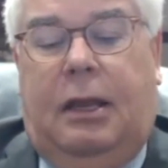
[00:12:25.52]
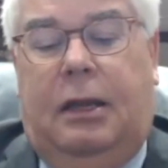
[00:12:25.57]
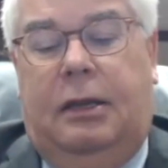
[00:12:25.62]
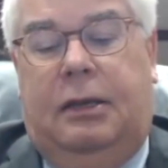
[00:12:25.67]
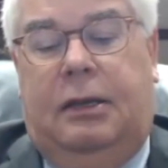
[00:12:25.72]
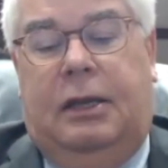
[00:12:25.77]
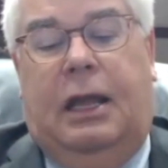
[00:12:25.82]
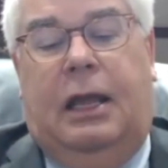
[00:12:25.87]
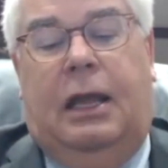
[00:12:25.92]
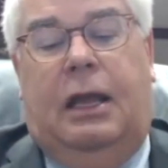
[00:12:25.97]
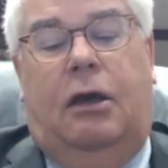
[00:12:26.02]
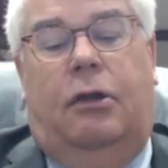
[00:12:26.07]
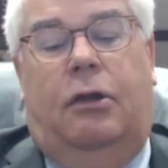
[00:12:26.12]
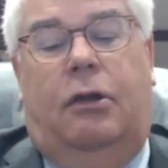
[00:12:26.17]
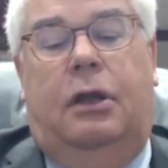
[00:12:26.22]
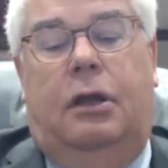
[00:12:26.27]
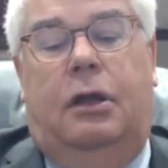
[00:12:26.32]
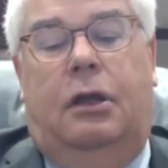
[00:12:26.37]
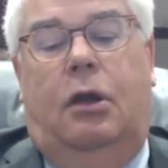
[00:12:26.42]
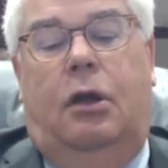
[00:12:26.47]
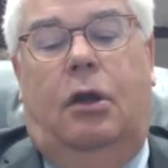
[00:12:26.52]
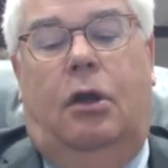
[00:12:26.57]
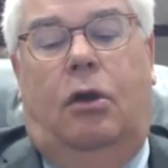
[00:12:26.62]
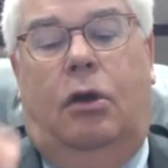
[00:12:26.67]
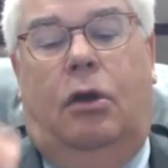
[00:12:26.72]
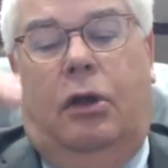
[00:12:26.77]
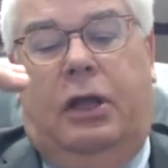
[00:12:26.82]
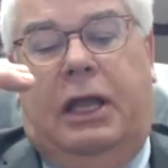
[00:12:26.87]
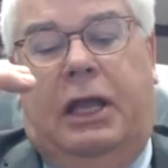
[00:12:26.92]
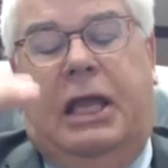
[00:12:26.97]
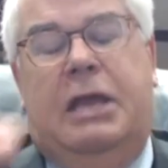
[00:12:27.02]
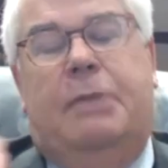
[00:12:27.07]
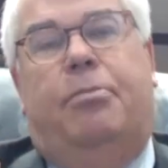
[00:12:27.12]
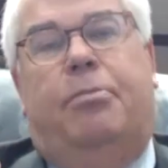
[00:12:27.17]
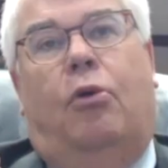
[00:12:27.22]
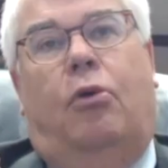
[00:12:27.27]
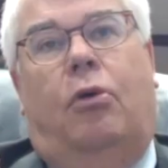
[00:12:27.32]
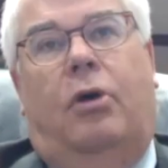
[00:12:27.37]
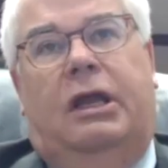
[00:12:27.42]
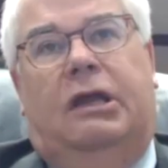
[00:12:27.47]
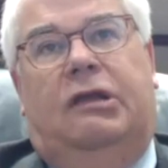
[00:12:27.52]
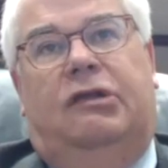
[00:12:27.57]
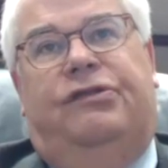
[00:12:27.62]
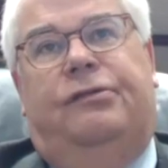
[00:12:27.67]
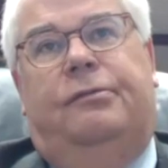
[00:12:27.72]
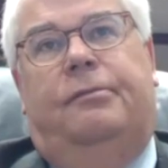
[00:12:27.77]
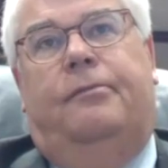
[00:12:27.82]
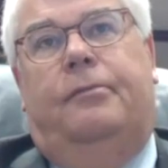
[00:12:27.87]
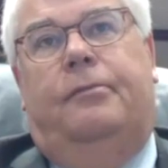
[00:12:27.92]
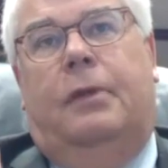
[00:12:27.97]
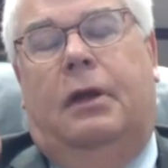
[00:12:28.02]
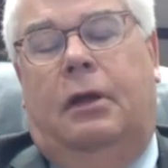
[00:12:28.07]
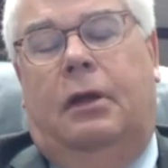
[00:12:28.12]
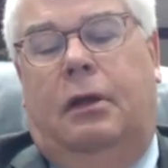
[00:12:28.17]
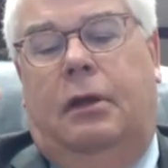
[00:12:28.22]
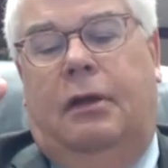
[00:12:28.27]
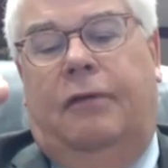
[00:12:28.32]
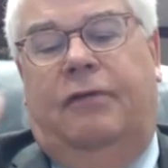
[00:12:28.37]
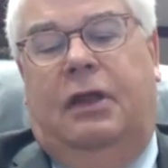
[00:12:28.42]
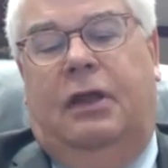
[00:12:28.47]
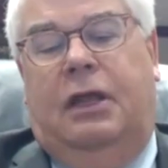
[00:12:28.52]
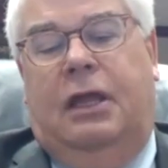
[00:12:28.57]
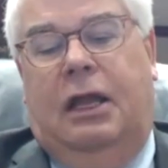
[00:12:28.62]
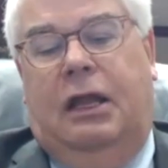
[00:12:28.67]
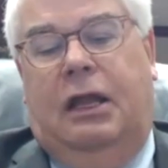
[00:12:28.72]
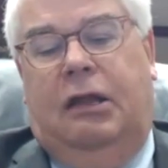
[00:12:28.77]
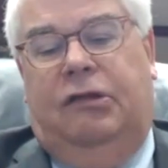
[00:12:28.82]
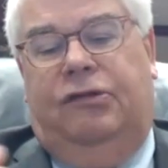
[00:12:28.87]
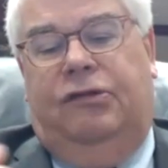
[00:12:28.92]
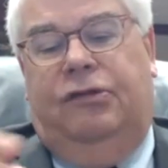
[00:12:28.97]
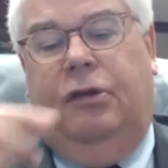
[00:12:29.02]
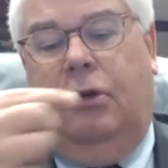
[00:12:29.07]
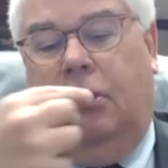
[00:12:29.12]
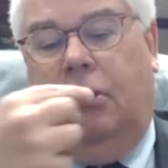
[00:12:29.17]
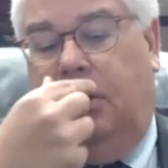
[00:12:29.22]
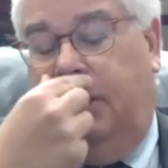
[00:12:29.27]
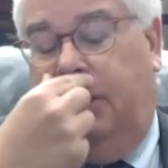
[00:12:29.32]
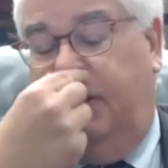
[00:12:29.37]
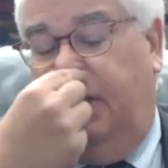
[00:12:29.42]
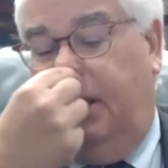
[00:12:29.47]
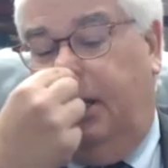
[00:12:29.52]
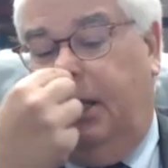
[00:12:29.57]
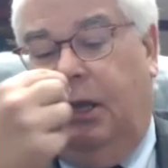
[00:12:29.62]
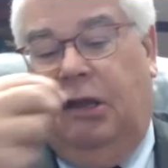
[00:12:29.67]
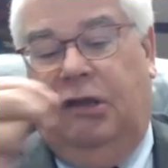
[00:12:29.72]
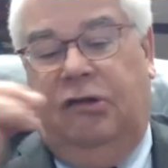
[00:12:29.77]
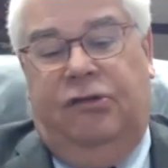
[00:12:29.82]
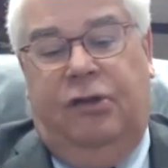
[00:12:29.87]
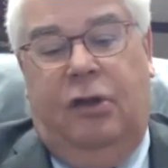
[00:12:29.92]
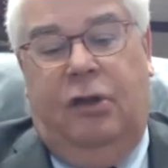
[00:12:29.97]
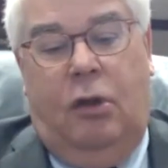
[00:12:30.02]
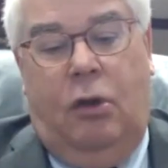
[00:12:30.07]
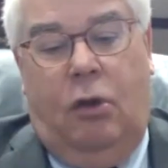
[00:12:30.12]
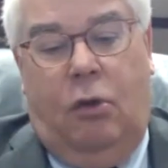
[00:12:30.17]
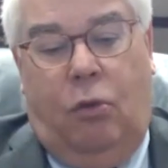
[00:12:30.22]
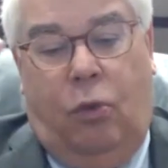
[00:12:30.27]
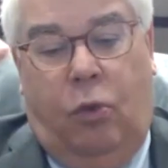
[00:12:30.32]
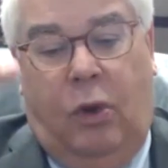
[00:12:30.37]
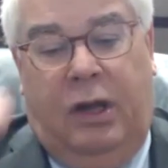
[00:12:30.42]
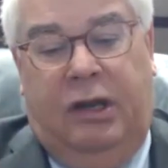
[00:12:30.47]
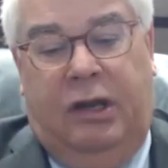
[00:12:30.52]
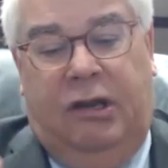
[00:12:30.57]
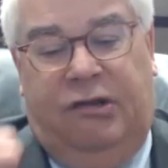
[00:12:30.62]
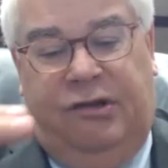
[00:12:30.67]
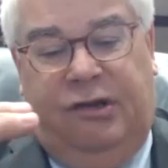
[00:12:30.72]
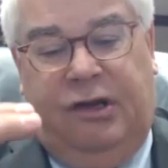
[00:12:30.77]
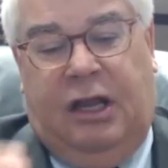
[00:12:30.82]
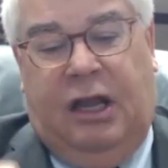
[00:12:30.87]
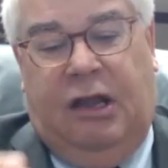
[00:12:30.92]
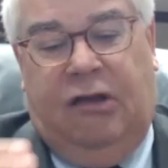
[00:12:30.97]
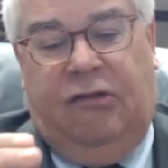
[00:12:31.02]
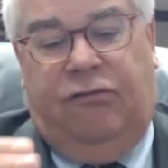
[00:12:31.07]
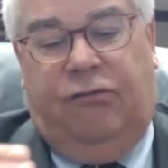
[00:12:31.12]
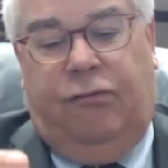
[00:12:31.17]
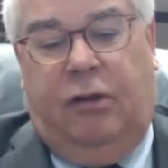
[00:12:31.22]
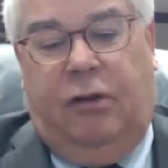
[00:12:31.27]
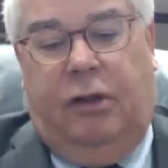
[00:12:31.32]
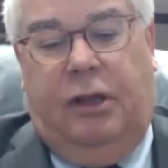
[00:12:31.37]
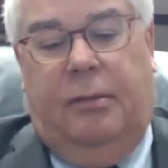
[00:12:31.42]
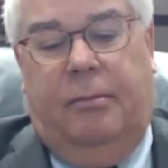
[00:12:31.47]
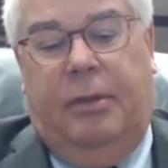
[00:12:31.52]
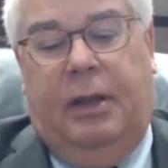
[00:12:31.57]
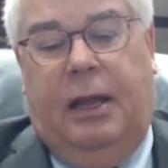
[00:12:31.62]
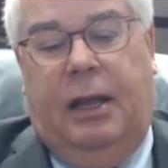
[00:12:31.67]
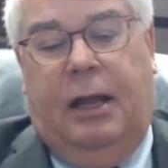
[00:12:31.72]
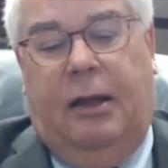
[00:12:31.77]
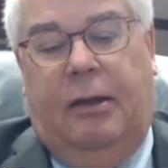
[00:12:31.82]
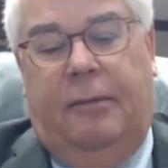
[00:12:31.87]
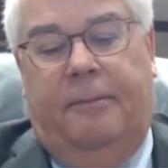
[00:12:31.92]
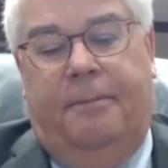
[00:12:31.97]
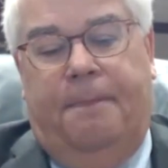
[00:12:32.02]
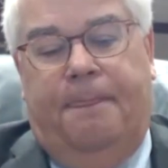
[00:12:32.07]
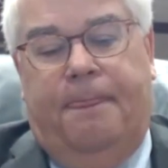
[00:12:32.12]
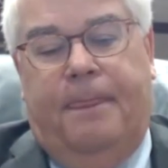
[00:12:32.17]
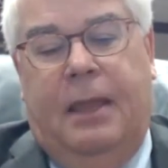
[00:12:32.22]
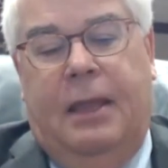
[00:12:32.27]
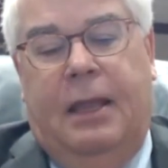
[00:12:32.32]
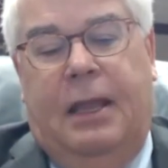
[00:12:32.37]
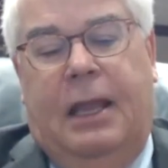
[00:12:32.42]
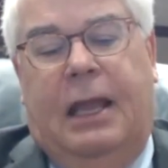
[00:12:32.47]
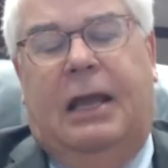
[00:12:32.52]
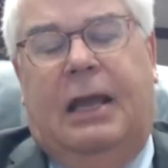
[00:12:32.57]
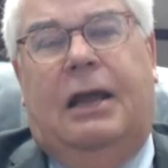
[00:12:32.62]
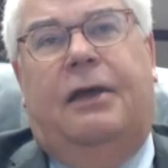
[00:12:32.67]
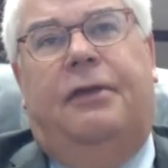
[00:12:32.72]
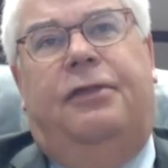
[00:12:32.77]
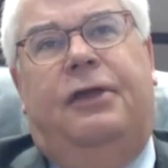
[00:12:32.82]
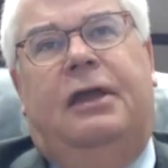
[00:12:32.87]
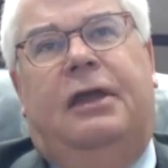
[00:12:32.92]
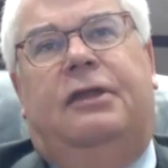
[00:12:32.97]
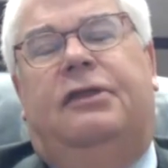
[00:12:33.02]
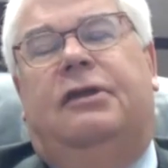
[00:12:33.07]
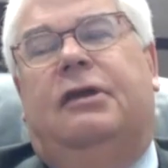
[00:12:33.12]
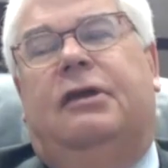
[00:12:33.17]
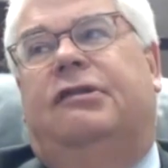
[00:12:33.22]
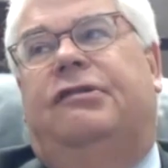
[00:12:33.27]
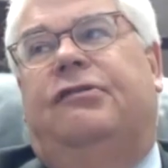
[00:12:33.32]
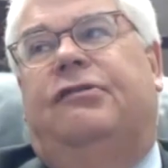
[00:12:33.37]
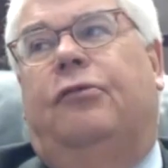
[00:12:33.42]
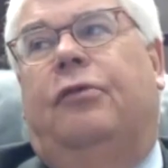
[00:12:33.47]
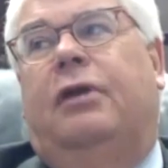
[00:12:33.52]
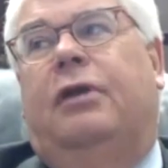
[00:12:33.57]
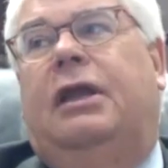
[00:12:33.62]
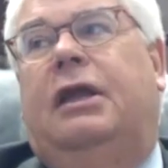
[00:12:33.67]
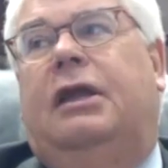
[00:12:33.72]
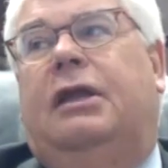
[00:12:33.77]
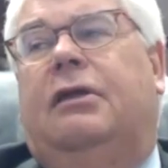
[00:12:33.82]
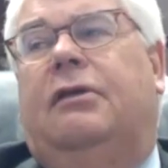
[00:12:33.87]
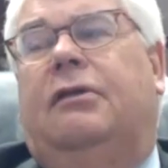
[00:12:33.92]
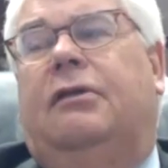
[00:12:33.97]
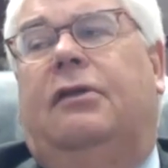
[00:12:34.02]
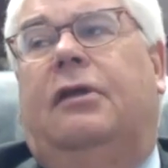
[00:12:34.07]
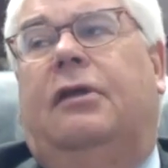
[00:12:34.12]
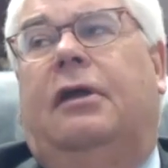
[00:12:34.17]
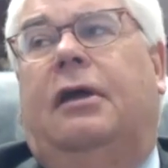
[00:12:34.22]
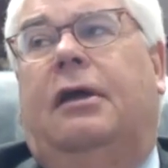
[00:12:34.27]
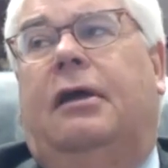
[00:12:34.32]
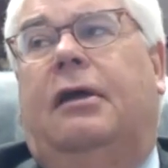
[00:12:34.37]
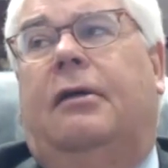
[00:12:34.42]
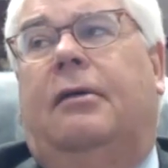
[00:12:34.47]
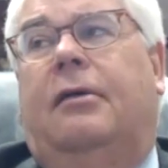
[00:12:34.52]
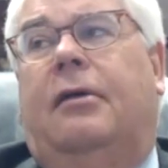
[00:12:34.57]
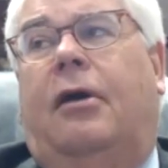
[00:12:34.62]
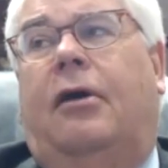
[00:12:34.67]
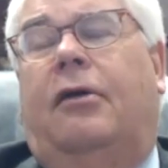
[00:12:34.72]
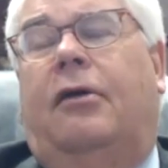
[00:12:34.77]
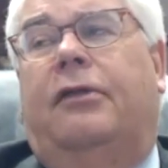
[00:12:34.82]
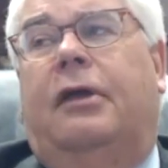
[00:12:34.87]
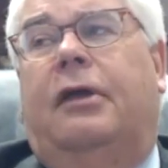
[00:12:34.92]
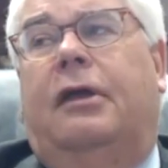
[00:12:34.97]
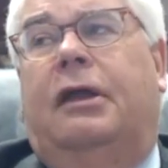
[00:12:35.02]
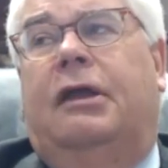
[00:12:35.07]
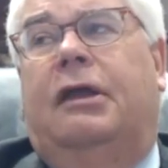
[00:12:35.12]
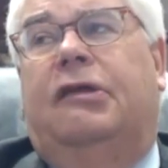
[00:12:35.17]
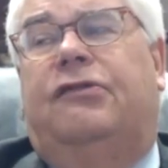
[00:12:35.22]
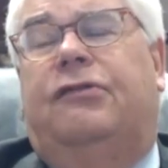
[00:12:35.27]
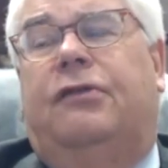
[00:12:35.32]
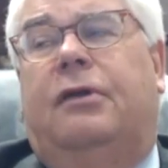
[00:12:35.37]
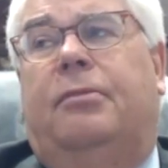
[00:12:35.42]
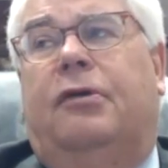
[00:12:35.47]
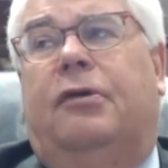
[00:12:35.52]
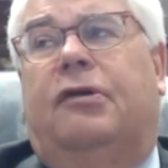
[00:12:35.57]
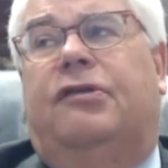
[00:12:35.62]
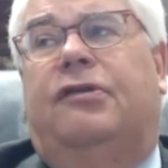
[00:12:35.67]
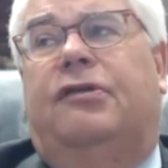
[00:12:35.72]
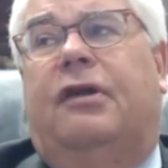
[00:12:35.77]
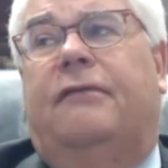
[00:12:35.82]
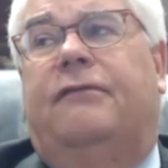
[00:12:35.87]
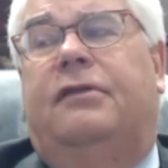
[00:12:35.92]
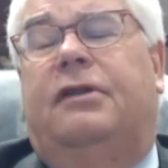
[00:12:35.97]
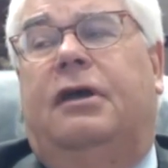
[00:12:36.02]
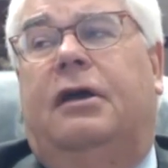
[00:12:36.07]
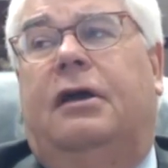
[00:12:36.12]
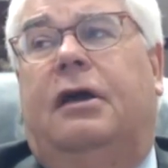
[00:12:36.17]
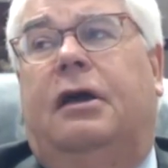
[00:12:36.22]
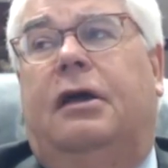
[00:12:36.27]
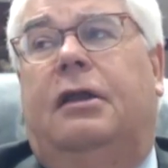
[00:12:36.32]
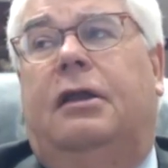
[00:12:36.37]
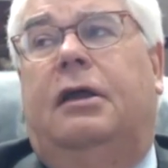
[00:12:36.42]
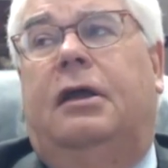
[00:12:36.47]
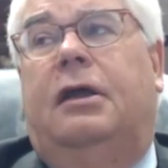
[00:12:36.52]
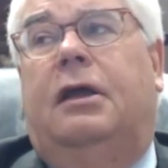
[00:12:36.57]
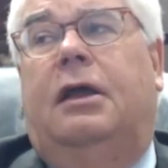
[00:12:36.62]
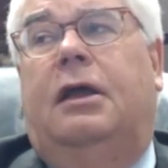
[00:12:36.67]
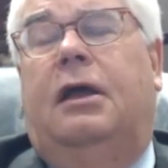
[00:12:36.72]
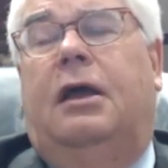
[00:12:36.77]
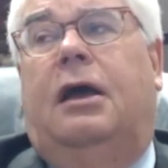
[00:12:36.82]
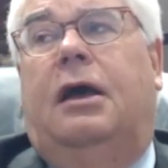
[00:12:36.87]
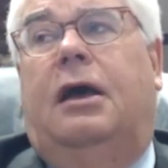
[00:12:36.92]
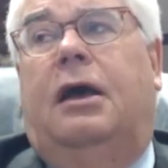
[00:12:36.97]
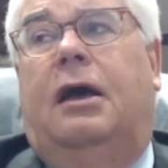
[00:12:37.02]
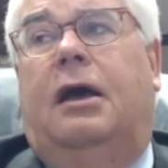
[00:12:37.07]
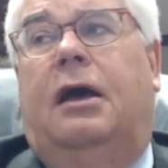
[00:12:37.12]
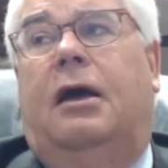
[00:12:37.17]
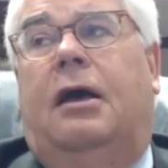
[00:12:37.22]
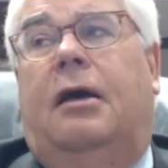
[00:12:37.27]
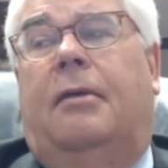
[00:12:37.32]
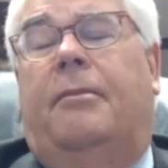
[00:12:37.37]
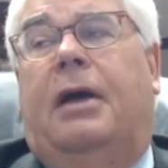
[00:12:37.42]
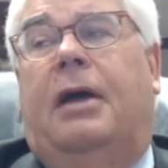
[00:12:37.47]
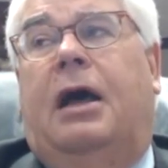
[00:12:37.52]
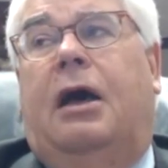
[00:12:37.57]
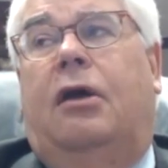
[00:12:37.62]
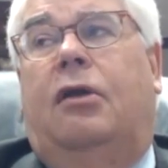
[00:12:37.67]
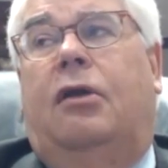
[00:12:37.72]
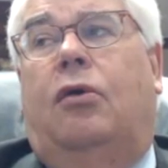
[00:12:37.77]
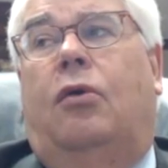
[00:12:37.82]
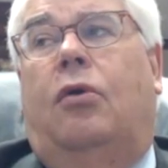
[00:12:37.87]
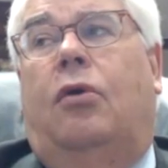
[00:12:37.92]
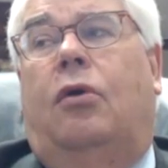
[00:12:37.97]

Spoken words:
down key points of the case early in the case. What is the case really about? And I think that reading all the history books I've done about